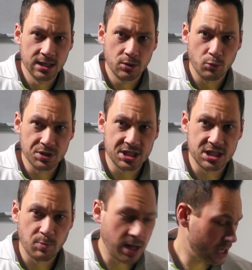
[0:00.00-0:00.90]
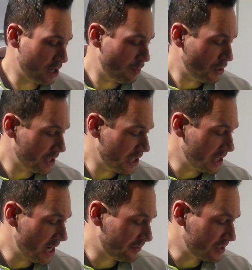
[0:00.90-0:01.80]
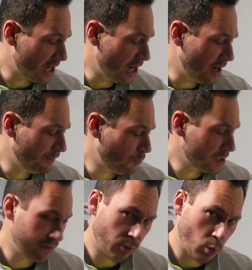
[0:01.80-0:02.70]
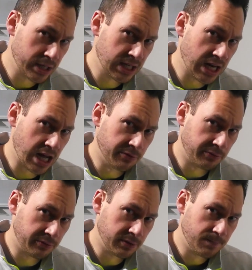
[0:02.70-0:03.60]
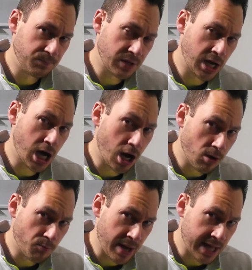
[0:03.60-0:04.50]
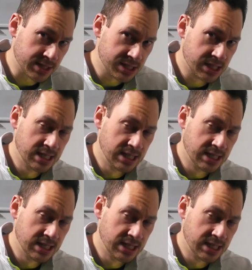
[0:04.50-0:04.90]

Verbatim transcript: was displaying upon her left arm one of the One Love uh, armbands.